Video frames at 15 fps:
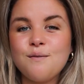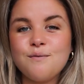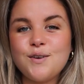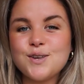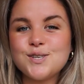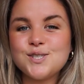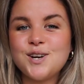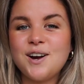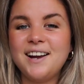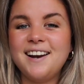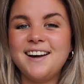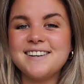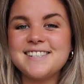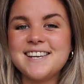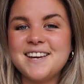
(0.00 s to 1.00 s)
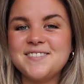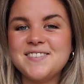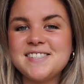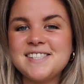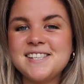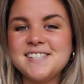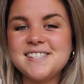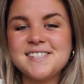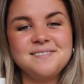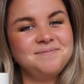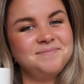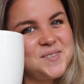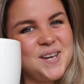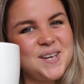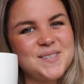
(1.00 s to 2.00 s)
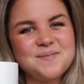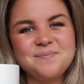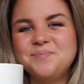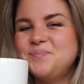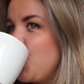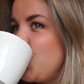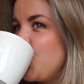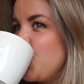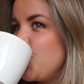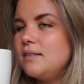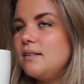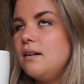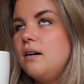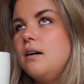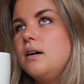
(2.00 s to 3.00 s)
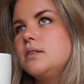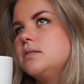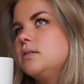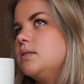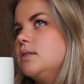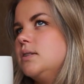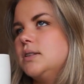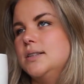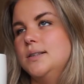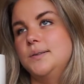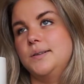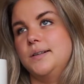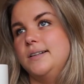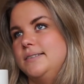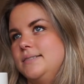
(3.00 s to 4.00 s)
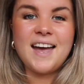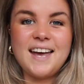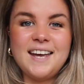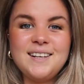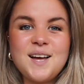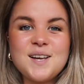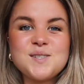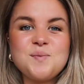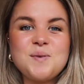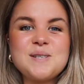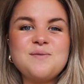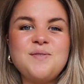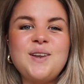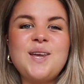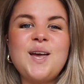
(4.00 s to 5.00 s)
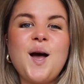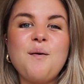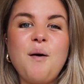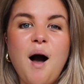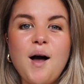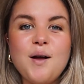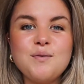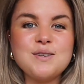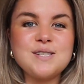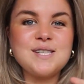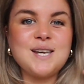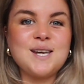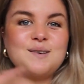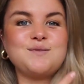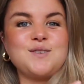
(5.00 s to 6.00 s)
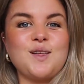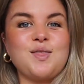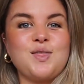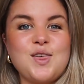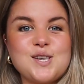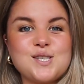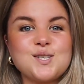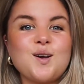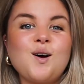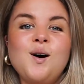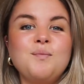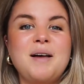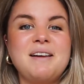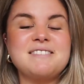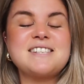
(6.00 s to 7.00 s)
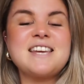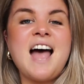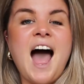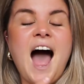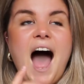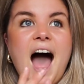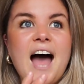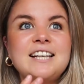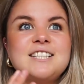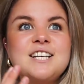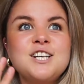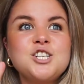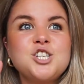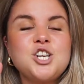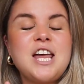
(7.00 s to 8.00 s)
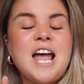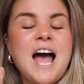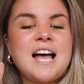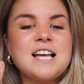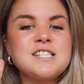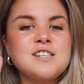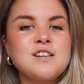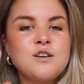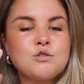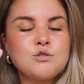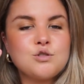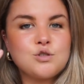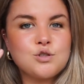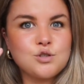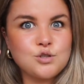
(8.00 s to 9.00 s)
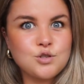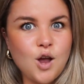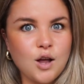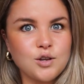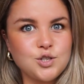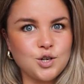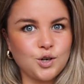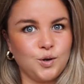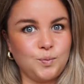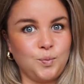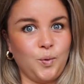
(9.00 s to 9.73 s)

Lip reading: First chai latte of the season. Cheers. Oh, it's just so good. In last week's video, I received this comment, and she has such a good